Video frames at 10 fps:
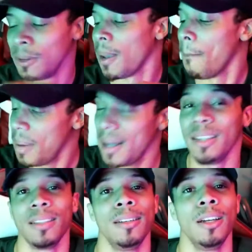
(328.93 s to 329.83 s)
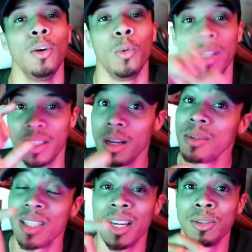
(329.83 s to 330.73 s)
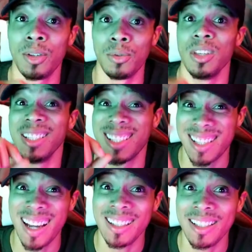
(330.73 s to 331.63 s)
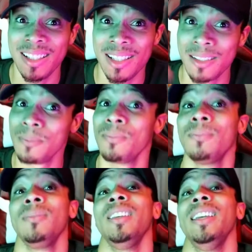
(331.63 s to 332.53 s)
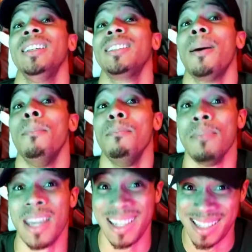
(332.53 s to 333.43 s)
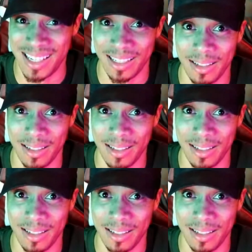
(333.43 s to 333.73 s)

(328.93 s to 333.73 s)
But when it comes down to the stylus, it's amazing.